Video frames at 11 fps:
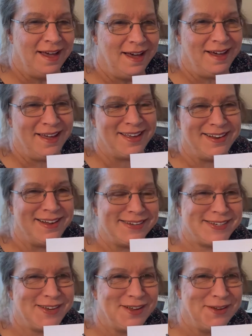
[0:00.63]
Hi Class
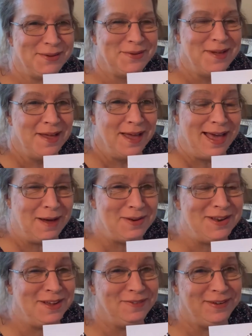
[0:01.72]
2, how
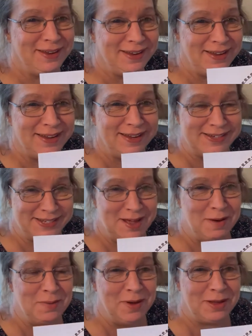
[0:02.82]
lovely it is that
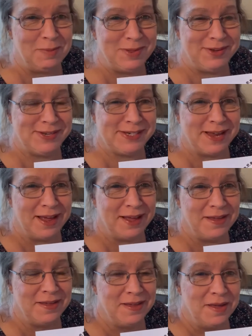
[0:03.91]
I'm working with you today.
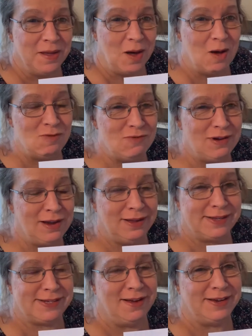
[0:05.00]
I'm really
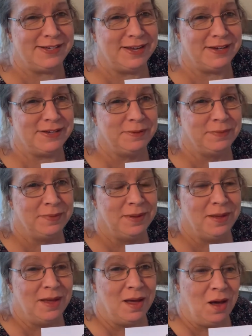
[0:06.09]
excited.
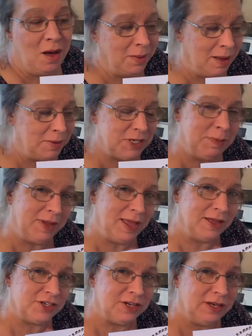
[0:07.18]
I'm going to be
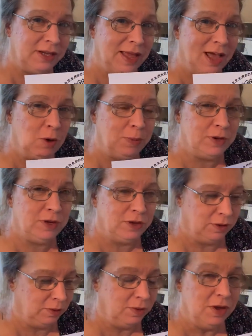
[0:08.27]
actually helping
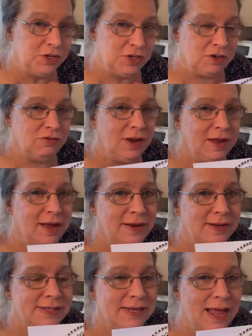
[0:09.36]
you to create an
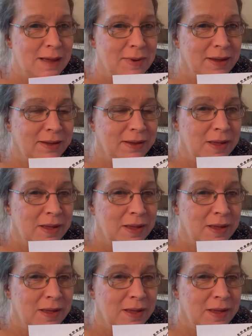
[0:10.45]
Islamic